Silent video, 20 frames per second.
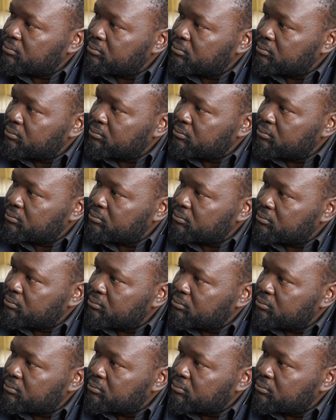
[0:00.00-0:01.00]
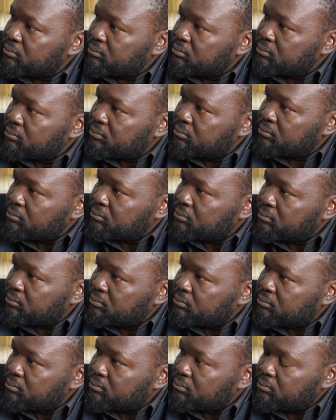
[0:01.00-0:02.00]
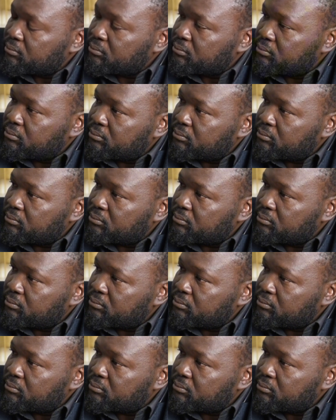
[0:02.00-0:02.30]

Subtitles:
(silent)